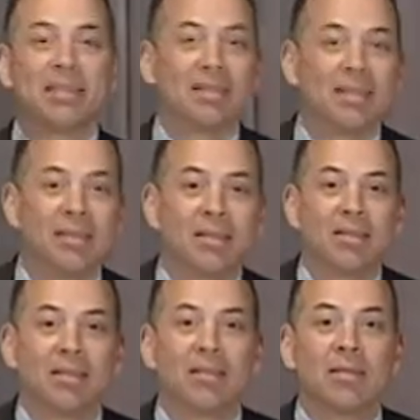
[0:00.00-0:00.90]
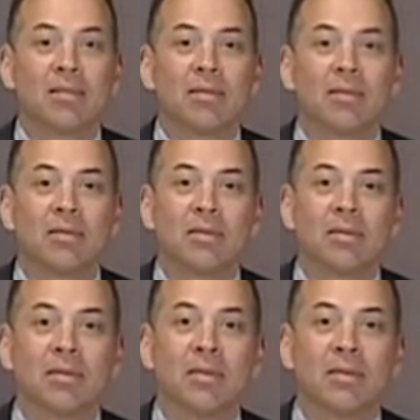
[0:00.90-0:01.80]

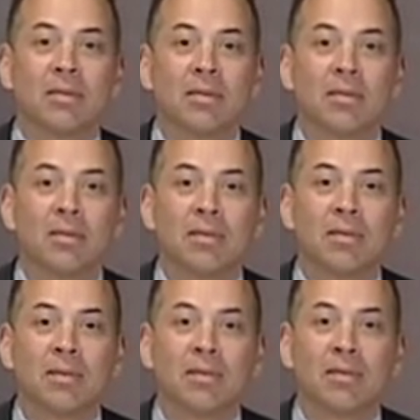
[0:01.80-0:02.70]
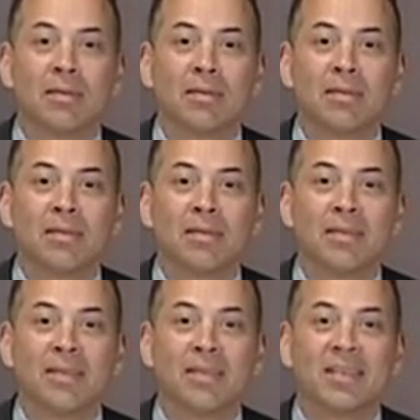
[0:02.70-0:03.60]

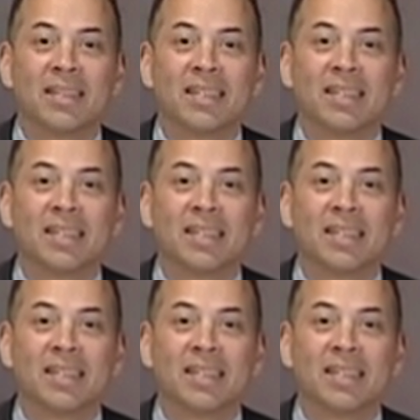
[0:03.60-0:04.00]
No one is speaking in this clip.